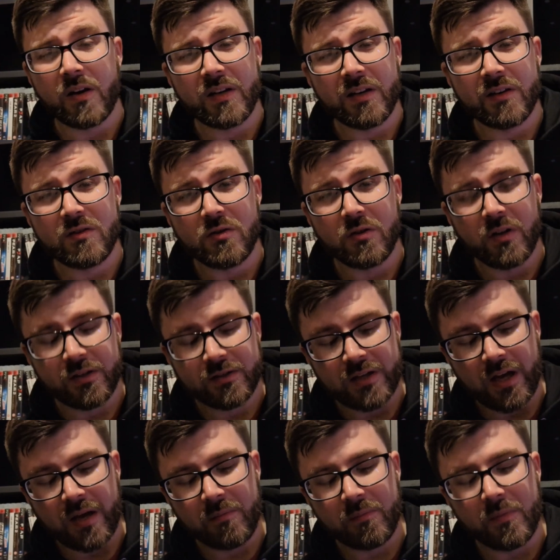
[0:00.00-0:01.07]
I did enjoy this
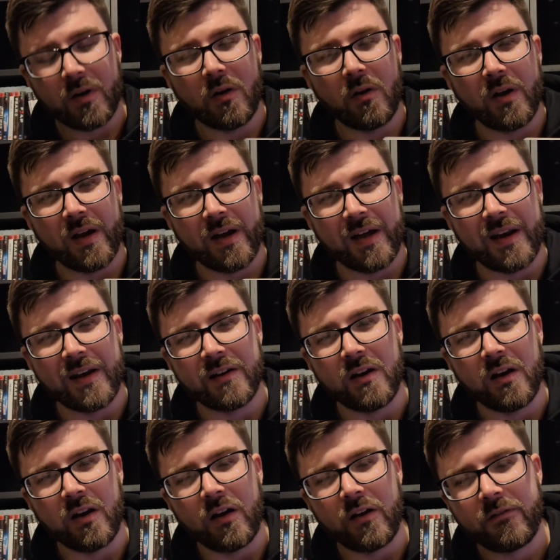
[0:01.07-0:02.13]
game. I know again it
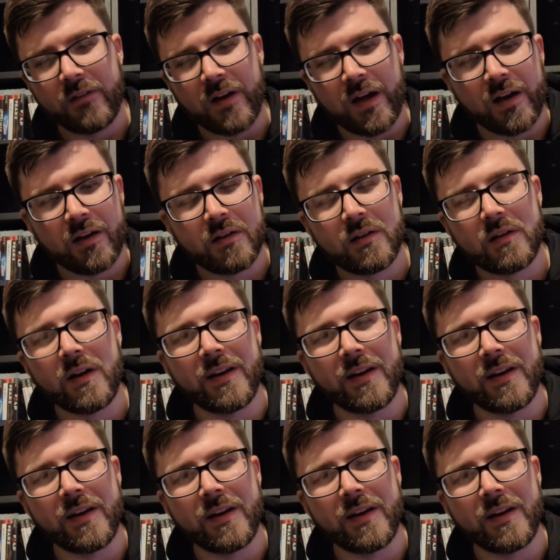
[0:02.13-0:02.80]
got a lot of flack,